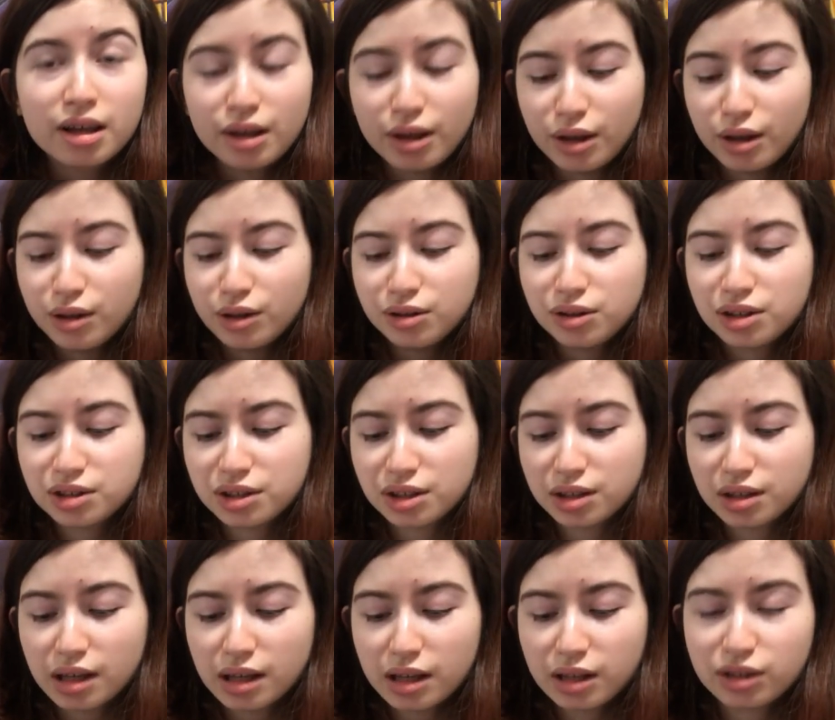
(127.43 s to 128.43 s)
This
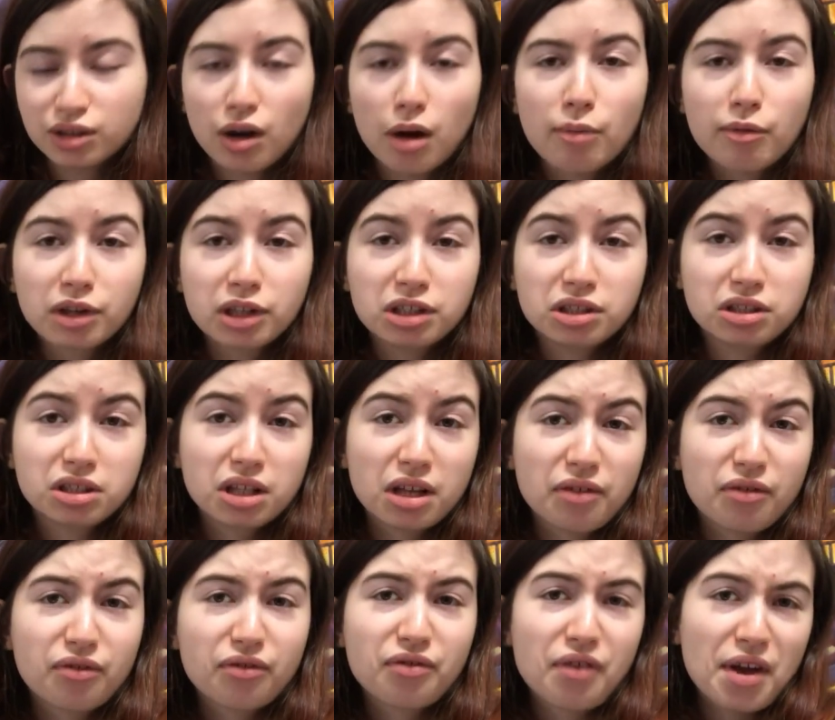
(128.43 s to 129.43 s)
is
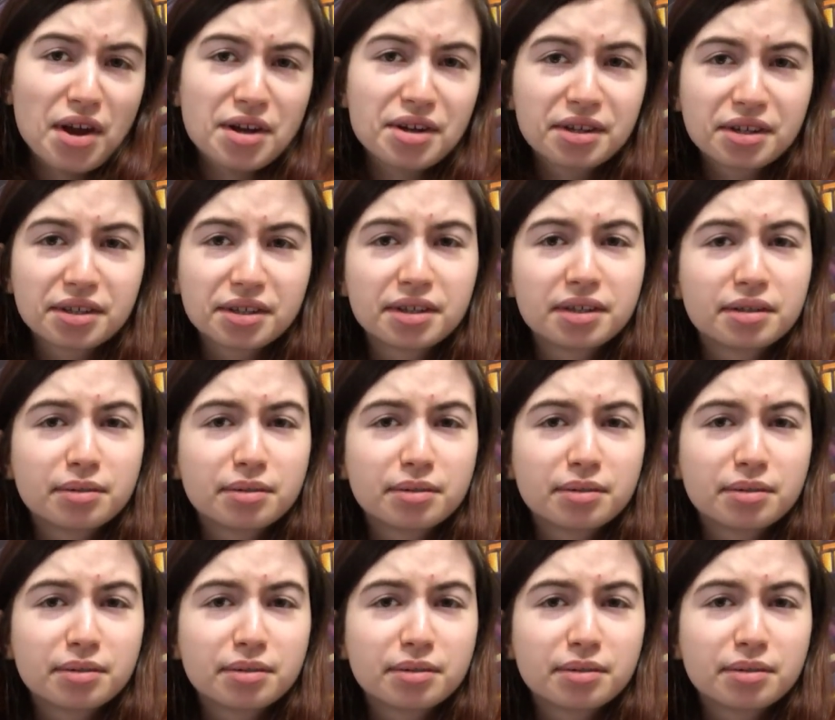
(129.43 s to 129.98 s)
obviously fake.